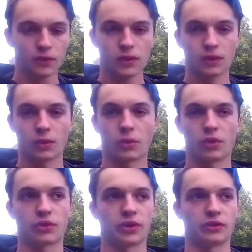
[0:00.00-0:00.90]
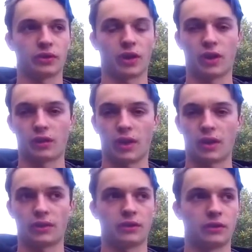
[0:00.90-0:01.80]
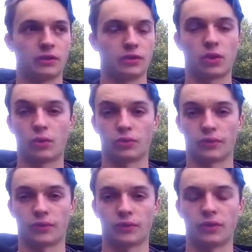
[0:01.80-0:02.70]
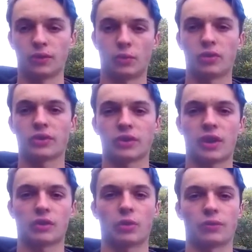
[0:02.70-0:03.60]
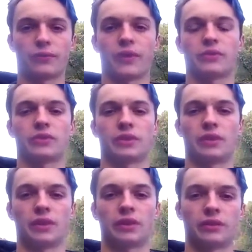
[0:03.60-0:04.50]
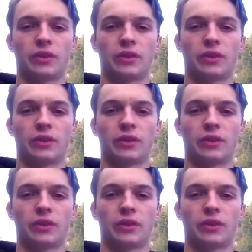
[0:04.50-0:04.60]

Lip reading: the water gets a lot colder. The water gets a lot colder faster than the lakes